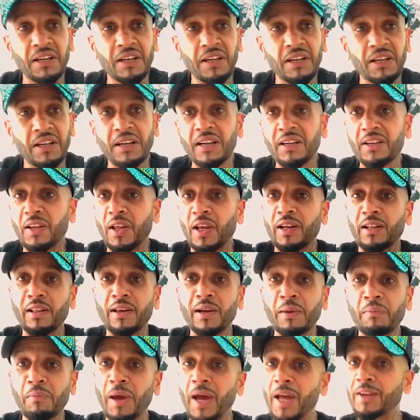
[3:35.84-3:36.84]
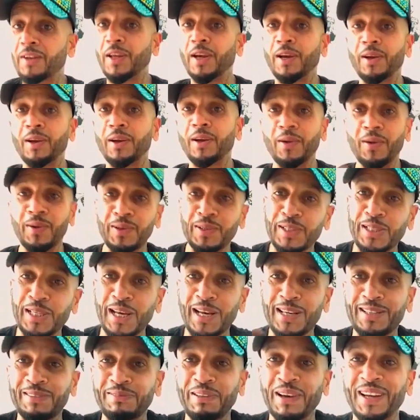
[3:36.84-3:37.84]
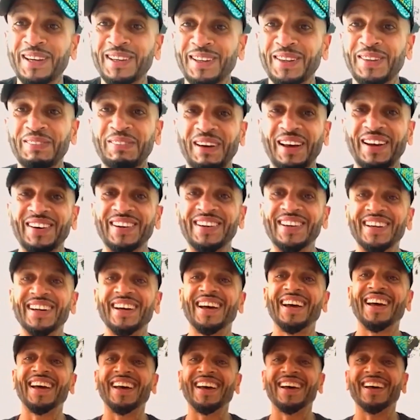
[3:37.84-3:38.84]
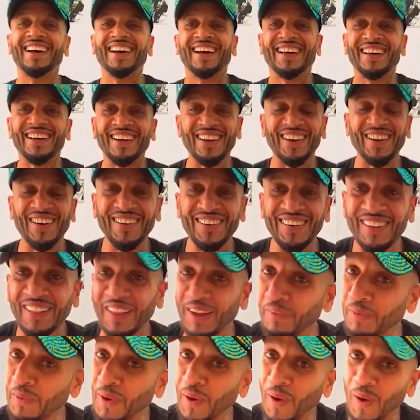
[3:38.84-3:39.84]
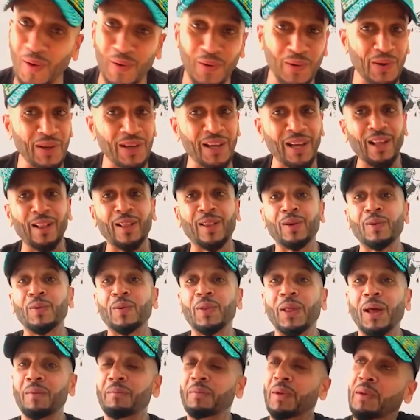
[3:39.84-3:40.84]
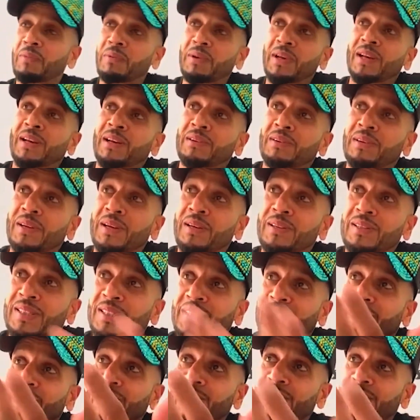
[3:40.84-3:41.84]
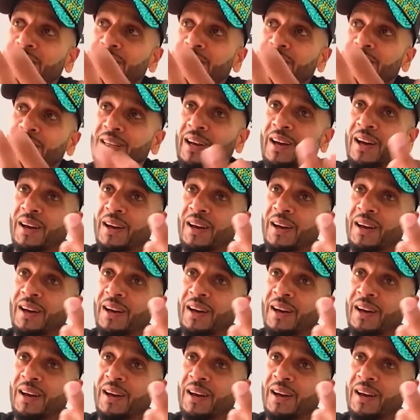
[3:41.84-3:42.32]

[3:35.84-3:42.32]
take it like a man, take it on your chest, man. Doesn't matter. We all going to get through that. Maybe it's a